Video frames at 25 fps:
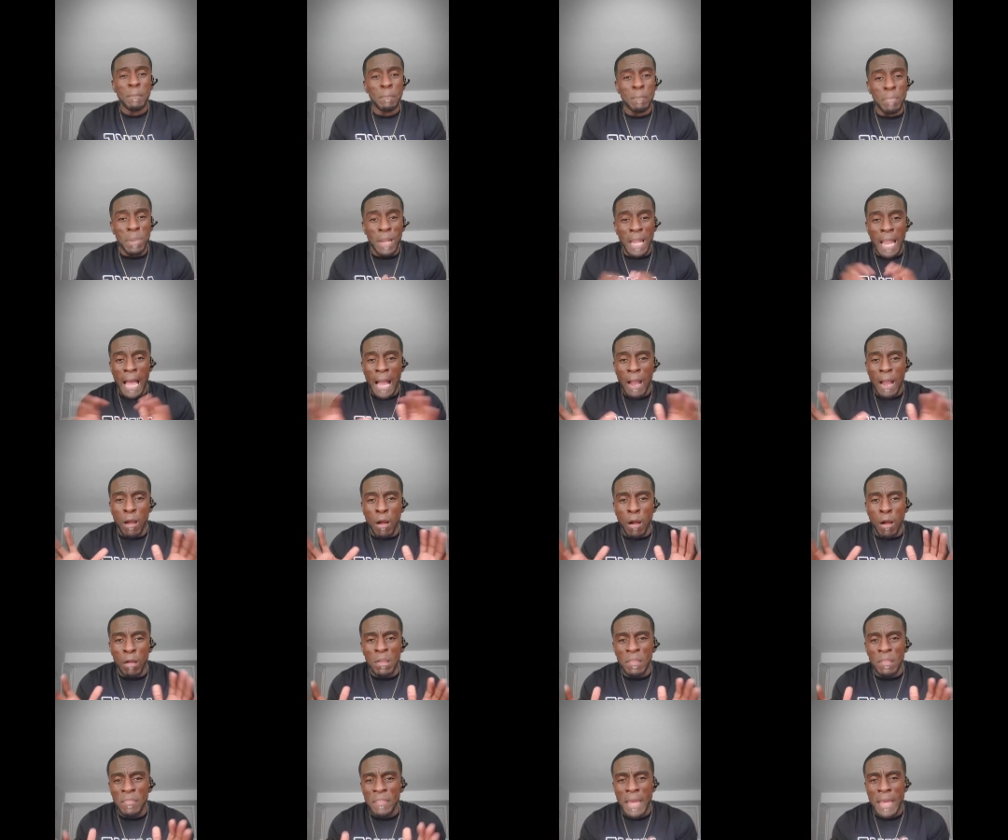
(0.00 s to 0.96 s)
Block
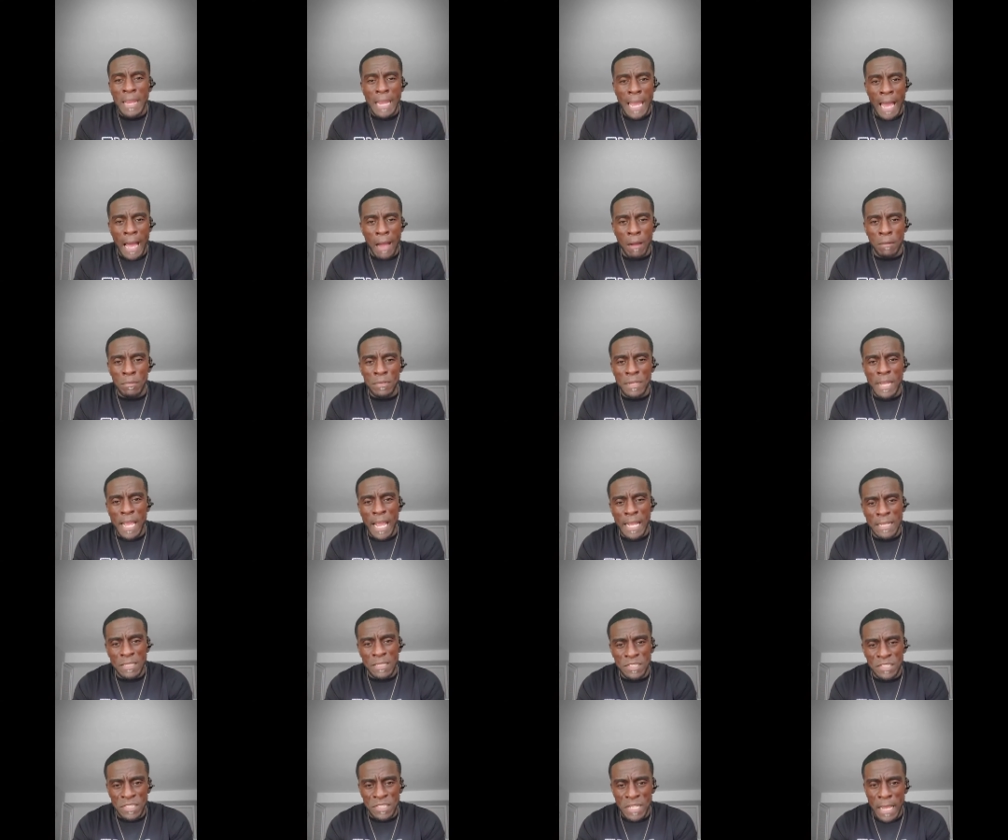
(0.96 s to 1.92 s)
all of that out
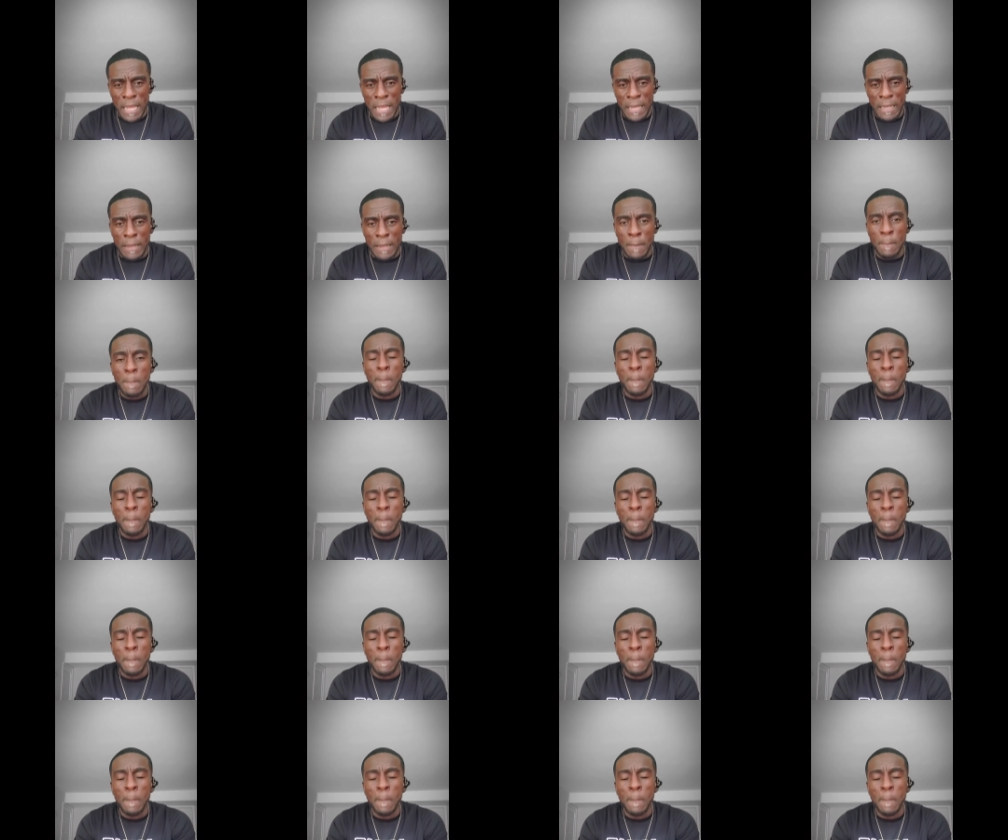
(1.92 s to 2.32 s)
and say,